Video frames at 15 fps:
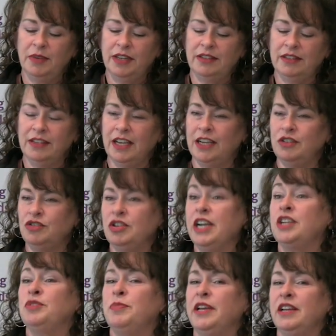It's not
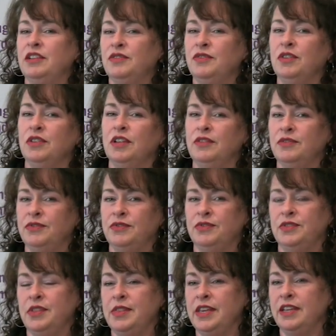trash bags full of
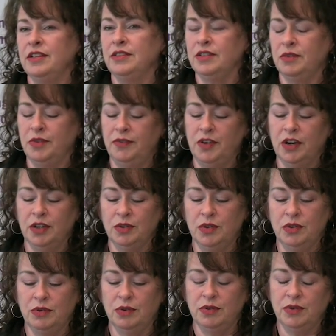things that we've gone
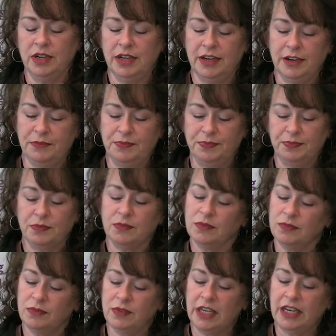through,
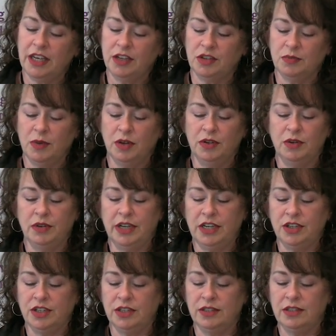taking small
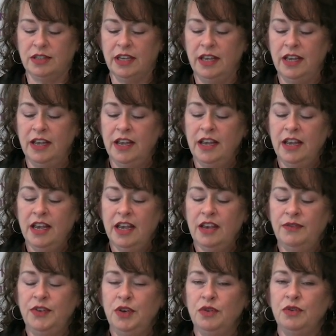donations.
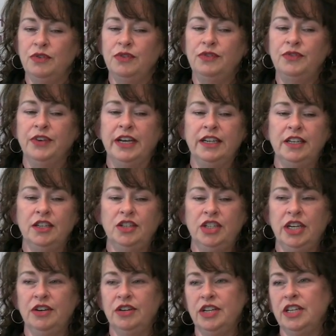If you find a
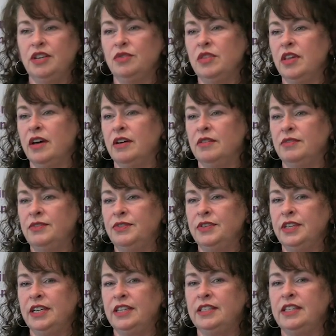charity you love,
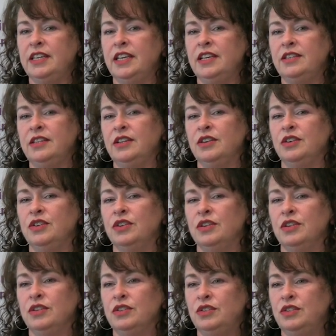it's easier
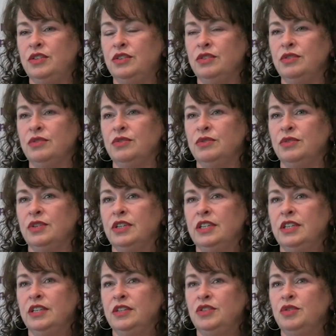to
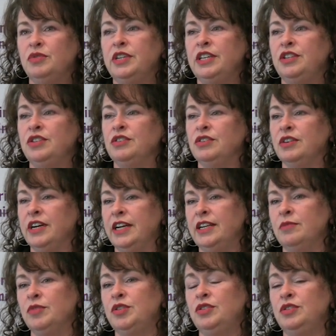donate your
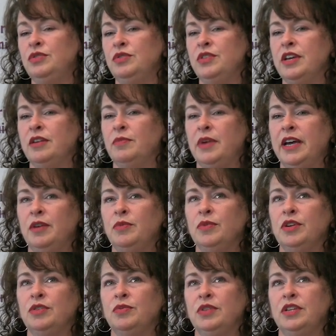items to them. I
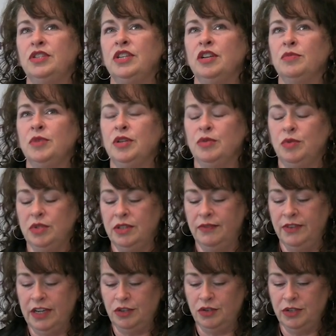worked with a gentleman who was a
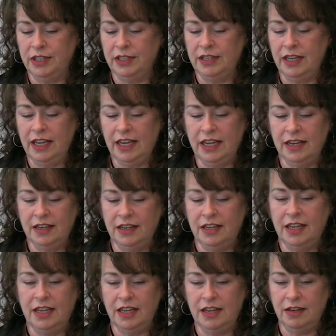veteran, and
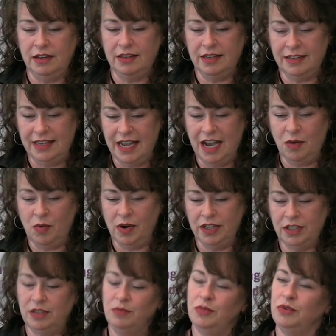he did not
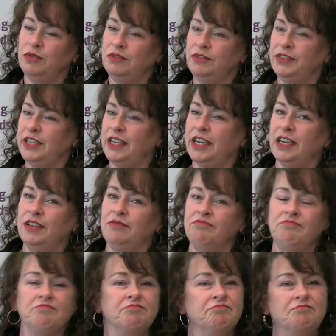want to move. He
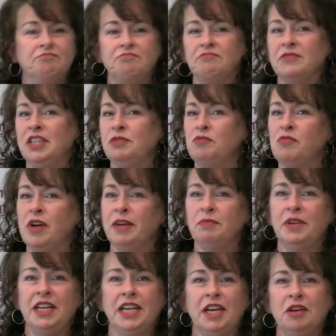didn't
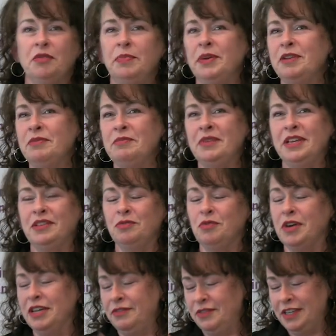want me to help him. His
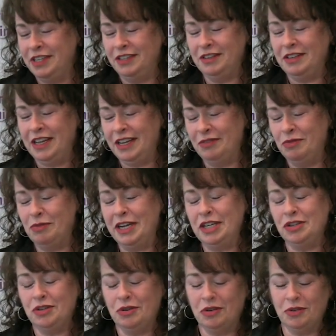wife had
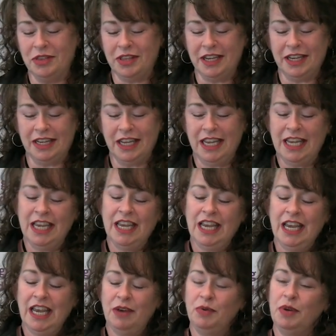arranged the whole thing,
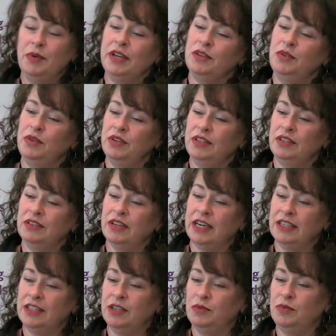and we went through his
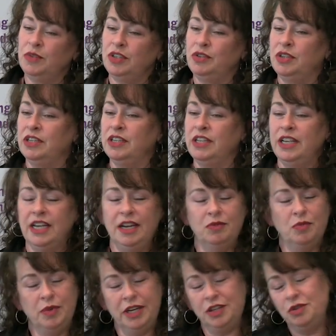closet, which he had
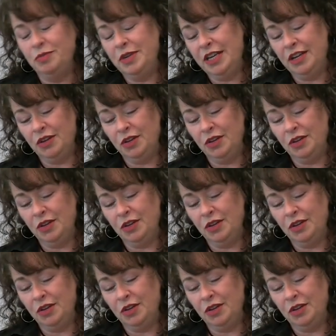way too many